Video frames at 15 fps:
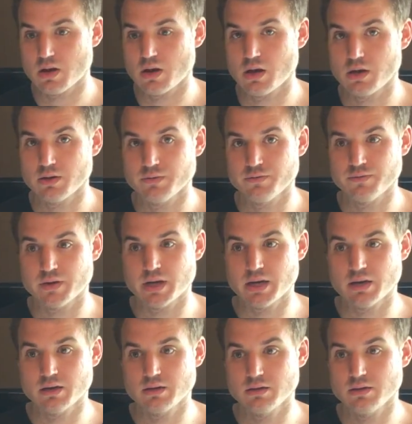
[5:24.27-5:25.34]
of
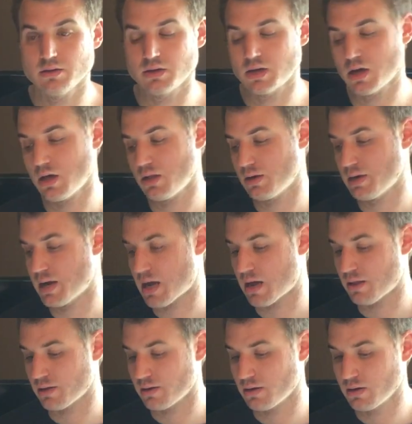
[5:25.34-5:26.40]
the color
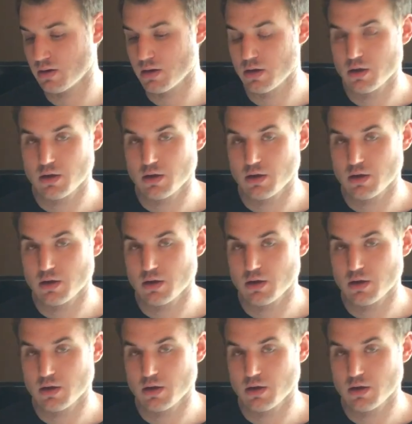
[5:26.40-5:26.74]
dollar